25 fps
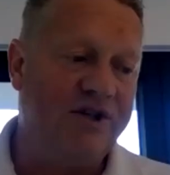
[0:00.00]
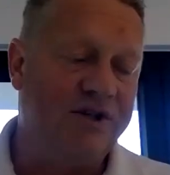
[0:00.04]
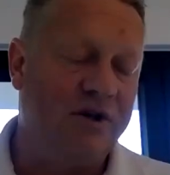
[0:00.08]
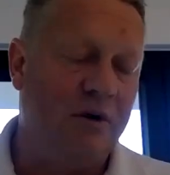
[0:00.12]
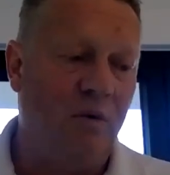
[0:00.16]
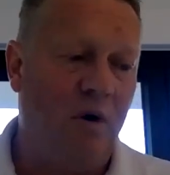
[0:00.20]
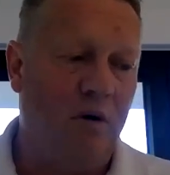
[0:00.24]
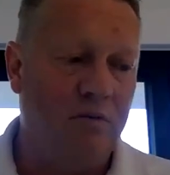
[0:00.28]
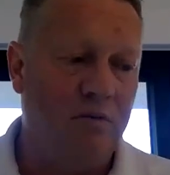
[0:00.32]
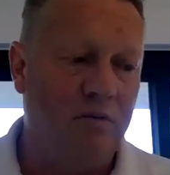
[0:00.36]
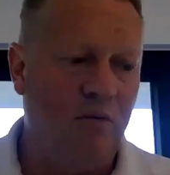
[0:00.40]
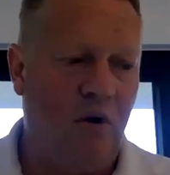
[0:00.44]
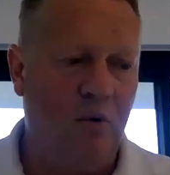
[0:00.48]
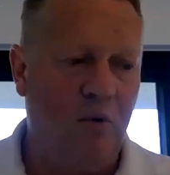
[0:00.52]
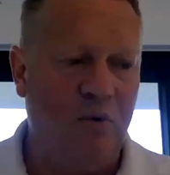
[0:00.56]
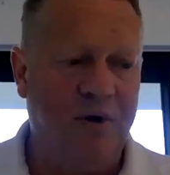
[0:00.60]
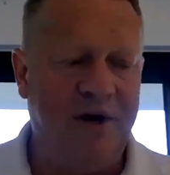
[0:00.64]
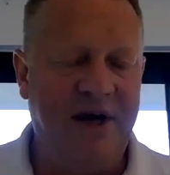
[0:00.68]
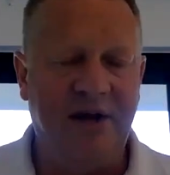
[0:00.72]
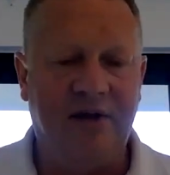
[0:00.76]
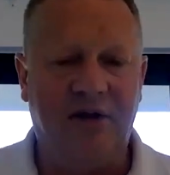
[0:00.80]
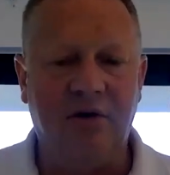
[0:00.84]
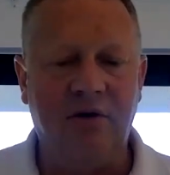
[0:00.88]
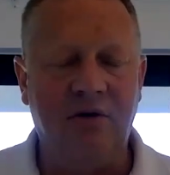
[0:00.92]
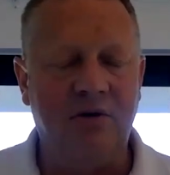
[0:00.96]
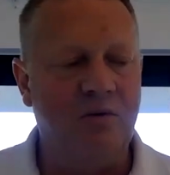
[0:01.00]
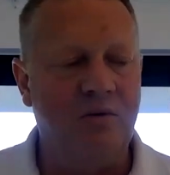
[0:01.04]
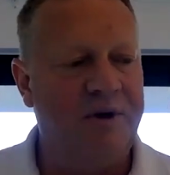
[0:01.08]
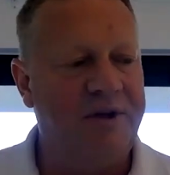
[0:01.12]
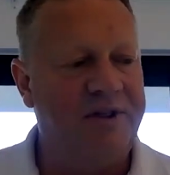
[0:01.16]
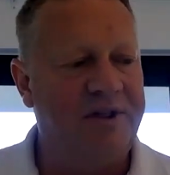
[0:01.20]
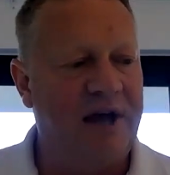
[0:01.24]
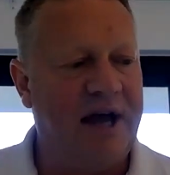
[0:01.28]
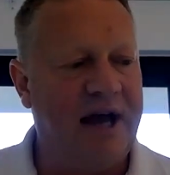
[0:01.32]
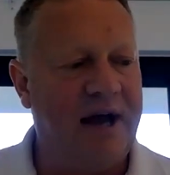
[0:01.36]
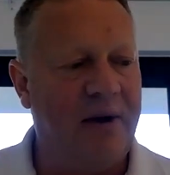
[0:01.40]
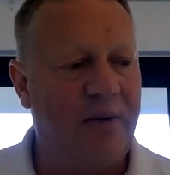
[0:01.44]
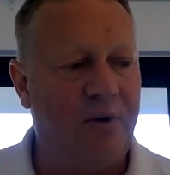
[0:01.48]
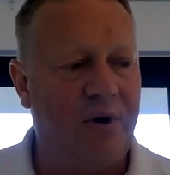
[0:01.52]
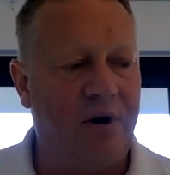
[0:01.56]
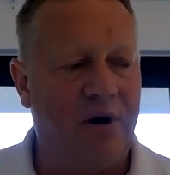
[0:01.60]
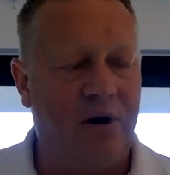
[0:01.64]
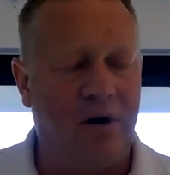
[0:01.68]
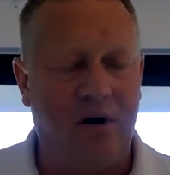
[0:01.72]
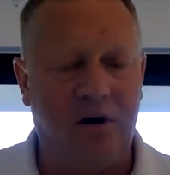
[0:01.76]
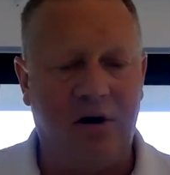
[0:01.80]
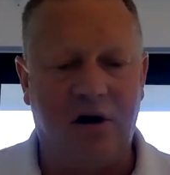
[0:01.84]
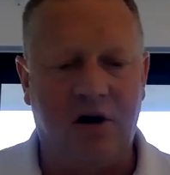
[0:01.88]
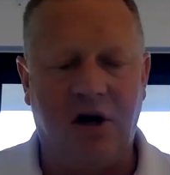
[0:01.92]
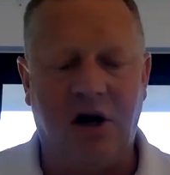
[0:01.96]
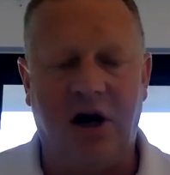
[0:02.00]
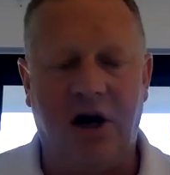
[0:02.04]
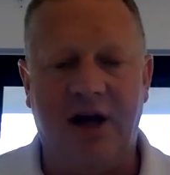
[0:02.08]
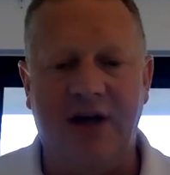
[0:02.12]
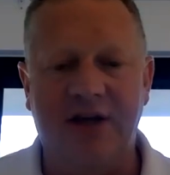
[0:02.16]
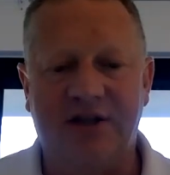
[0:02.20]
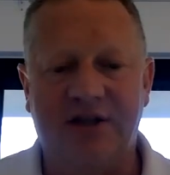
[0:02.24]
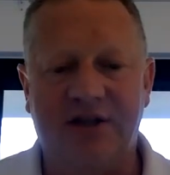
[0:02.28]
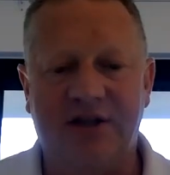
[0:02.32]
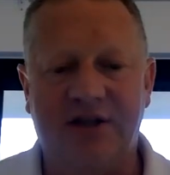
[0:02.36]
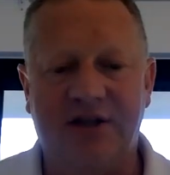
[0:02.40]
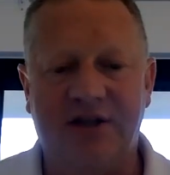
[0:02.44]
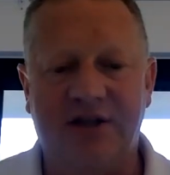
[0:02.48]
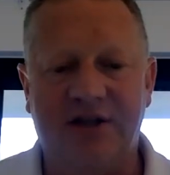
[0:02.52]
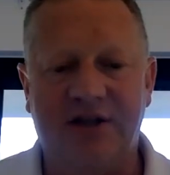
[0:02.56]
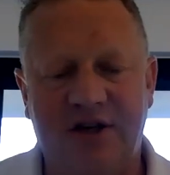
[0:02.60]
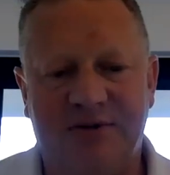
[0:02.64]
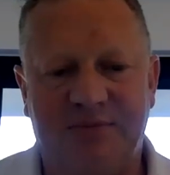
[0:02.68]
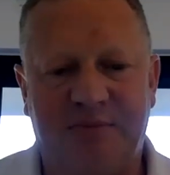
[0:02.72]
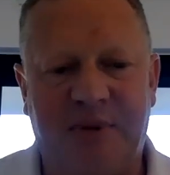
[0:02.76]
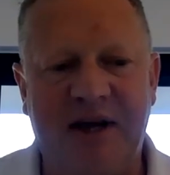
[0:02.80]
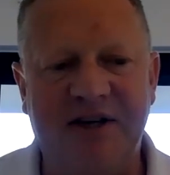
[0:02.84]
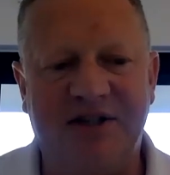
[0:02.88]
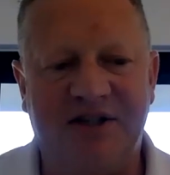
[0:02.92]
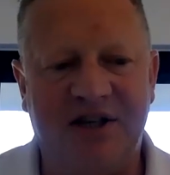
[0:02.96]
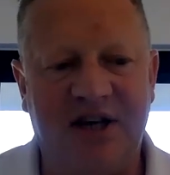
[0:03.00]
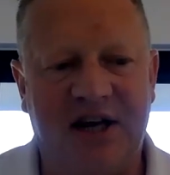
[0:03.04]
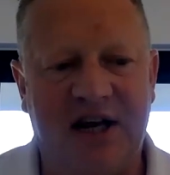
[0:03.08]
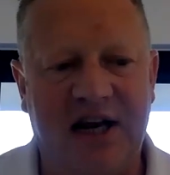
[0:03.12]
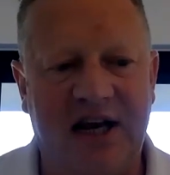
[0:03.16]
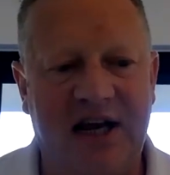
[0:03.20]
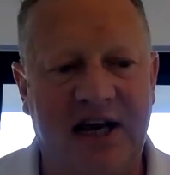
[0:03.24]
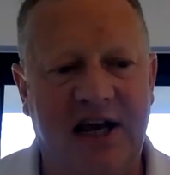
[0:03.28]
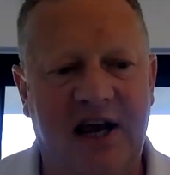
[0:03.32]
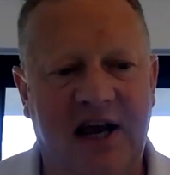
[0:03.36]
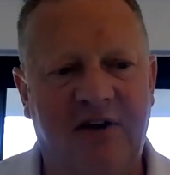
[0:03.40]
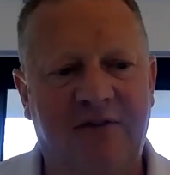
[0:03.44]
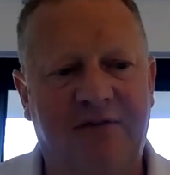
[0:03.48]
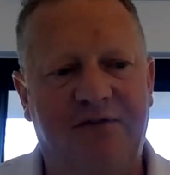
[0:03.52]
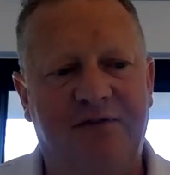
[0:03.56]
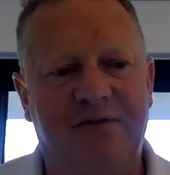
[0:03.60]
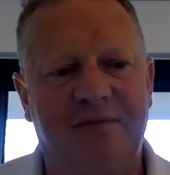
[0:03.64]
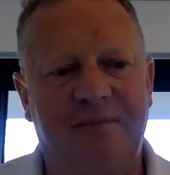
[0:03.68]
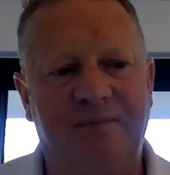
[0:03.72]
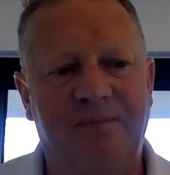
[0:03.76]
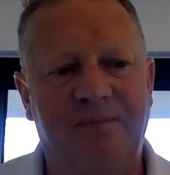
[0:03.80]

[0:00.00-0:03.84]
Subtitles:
so what we do with our clients and is basically if